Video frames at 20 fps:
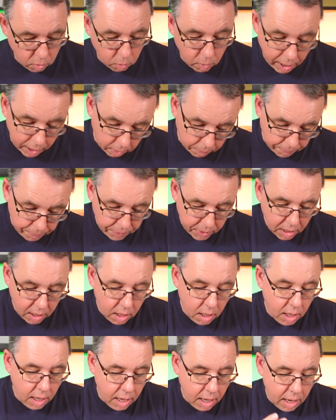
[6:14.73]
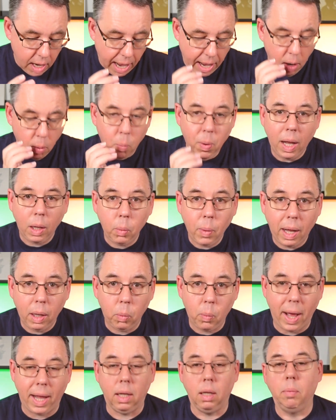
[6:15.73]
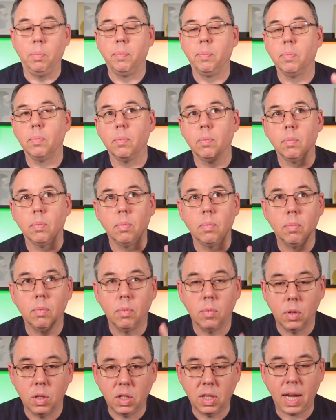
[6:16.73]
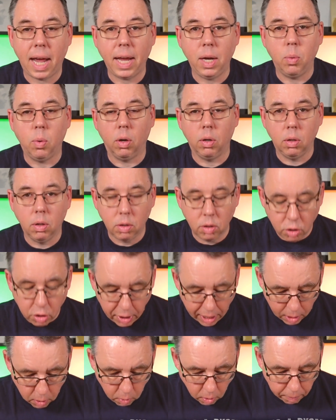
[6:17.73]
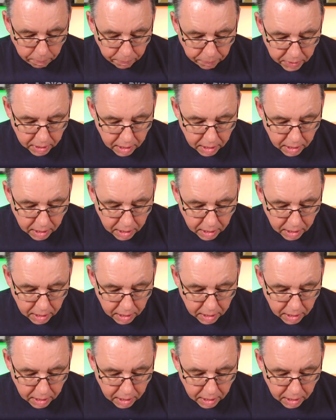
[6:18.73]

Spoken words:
Well, Well, Well, Well. Side 1, track 1.